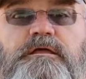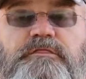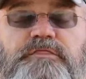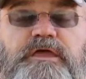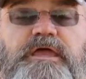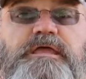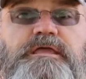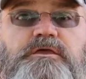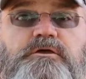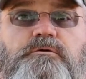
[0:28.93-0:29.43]

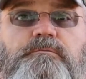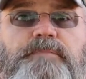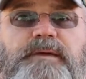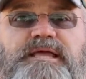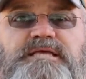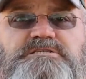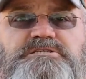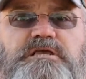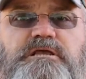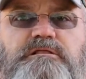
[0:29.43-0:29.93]
Thank you.
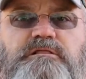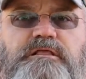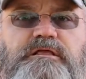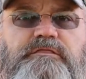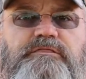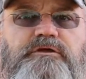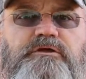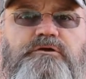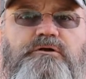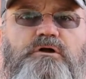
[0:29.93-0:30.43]
Basically,
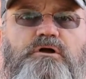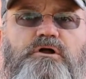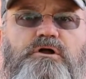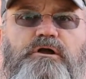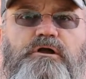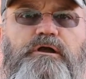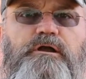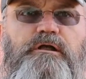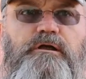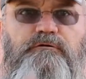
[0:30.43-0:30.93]
there
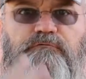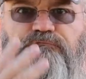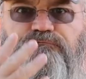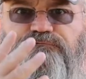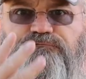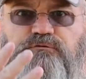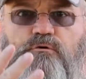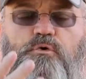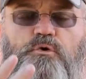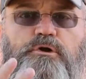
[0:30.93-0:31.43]
are
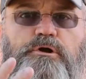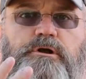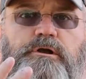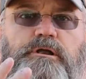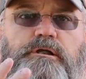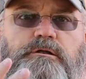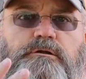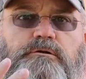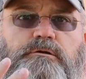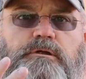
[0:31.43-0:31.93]
four